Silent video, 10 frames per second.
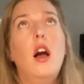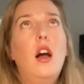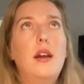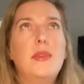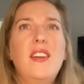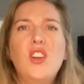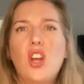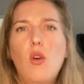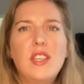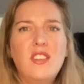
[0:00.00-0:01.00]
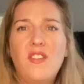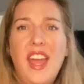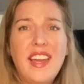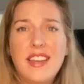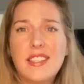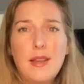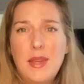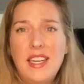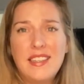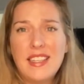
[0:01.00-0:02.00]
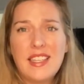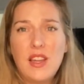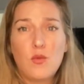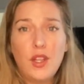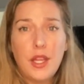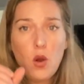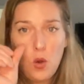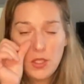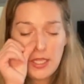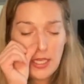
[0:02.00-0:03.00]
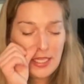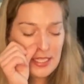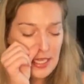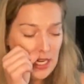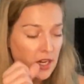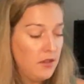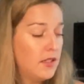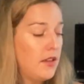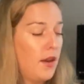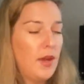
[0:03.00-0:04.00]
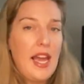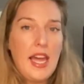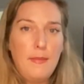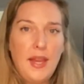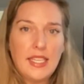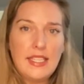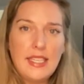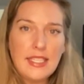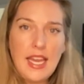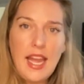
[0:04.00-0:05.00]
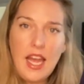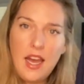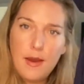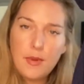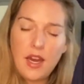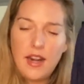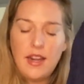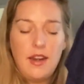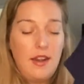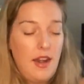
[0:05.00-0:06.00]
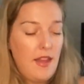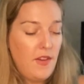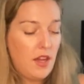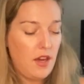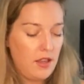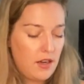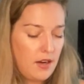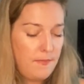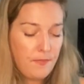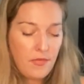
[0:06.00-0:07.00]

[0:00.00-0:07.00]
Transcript: Um, even going to Vegas, I mean, it does get really cold in the casinos. So I went ahead and picked this guy up, got it in a navy color.